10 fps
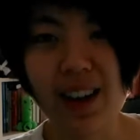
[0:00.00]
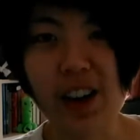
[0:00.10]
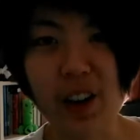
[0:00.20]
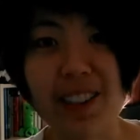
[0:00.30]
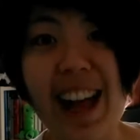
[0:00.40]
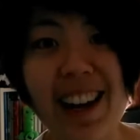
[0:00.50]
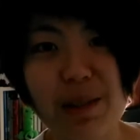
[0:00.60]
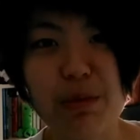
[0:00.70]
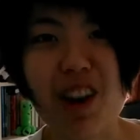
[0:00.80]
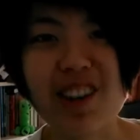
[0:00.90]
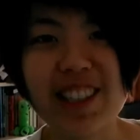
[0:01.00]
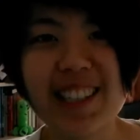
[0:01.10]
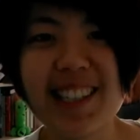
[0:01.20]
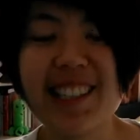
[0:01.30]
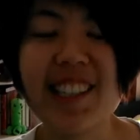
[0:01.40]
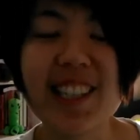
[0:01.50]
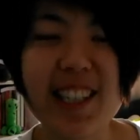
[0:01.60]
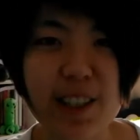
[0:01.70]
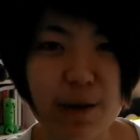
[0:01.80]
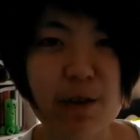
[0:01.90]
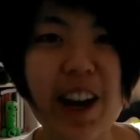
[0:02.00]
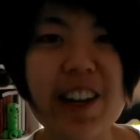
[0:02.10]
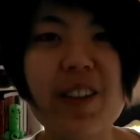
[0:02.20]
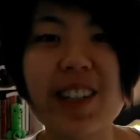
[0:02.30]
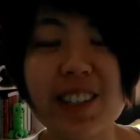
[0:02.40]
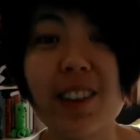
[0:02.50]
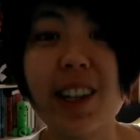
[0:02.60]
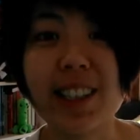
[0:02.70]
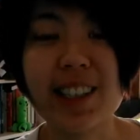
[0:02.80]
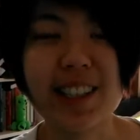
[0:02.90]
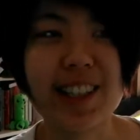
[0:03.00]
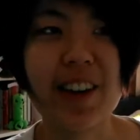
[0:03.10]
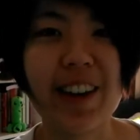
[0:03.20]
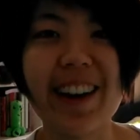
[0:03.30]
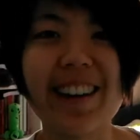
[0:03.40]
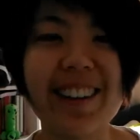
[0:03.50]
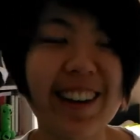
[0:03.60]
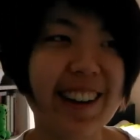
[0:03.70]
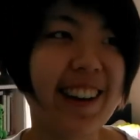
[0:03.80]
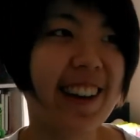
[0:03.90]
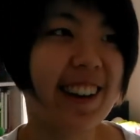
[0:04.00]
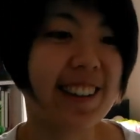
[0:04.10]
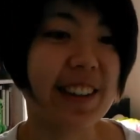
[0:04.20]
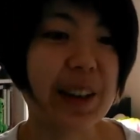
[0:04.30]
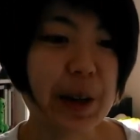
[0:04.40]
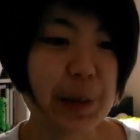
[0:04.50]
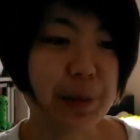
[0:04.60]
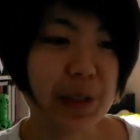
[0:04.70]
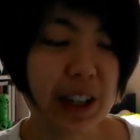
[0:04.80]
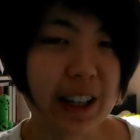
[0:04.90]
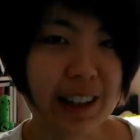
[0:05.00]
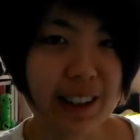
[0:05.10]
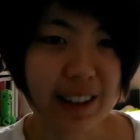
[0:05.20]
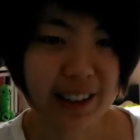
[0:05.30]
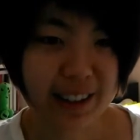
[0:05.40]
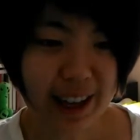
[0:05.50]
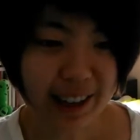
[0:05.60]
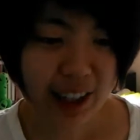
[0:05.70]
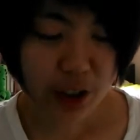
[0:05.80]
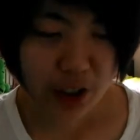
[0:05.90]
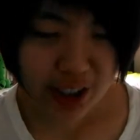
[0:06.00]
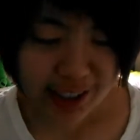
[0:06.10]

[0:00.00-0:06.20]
your lack of progress doesn't define you as an artist, okay? Like, you know, I think you should,